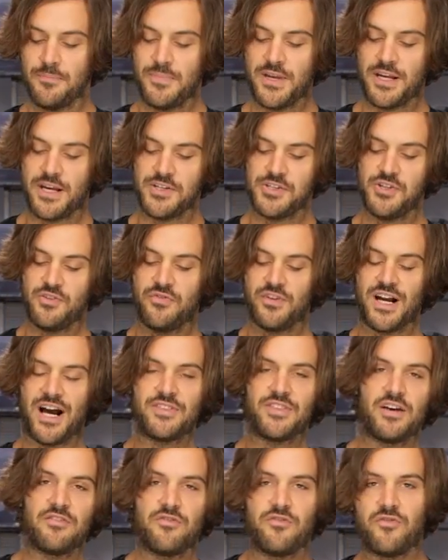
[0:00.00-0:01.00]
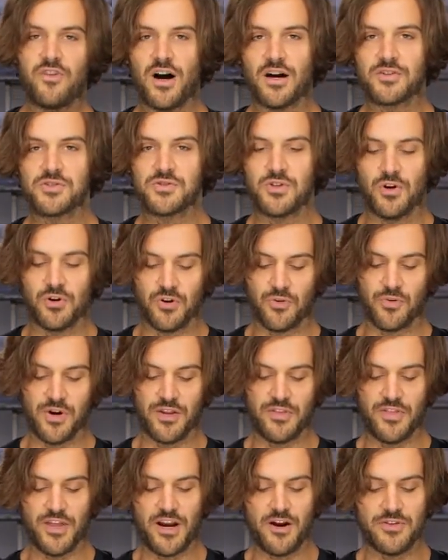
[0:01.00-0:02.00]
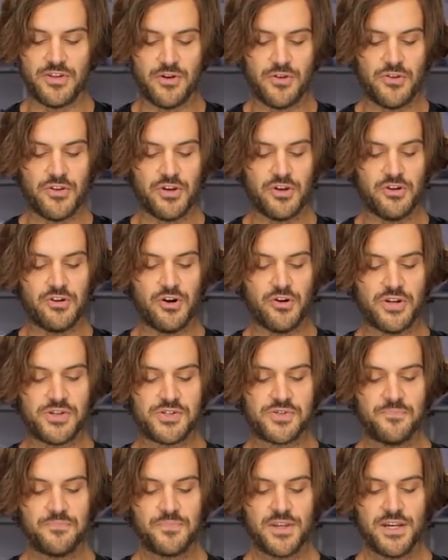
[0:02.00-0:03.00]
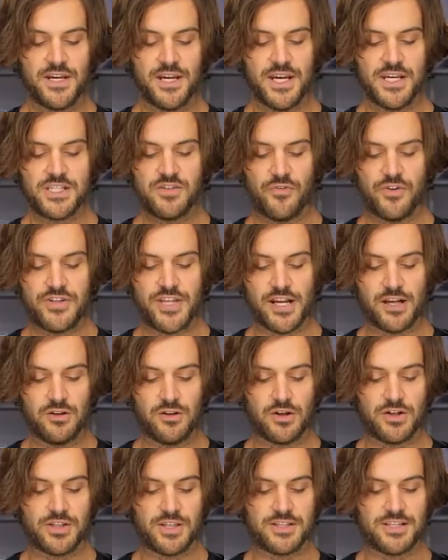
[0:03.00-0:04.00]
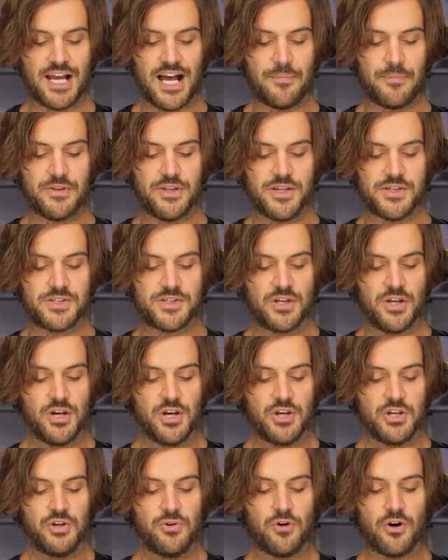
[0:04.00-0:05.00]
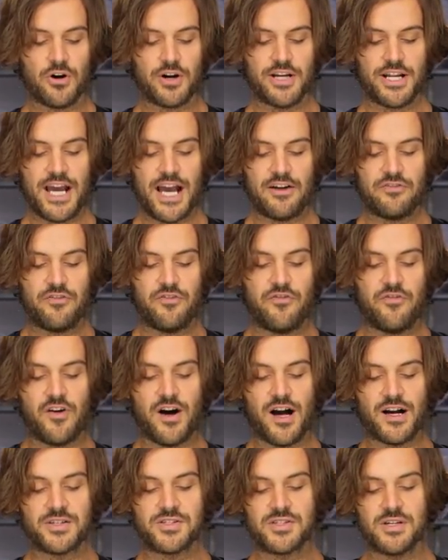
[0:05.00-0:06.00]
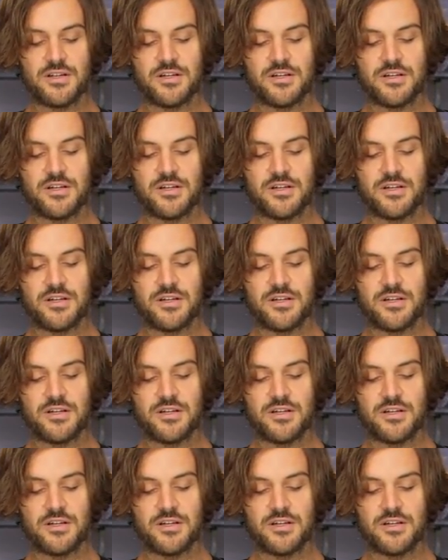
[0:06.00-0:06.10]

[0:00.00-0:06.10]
because you've got that fox logo right there. The other thing you notice is if we take a look at the top of this, you are going to have Fox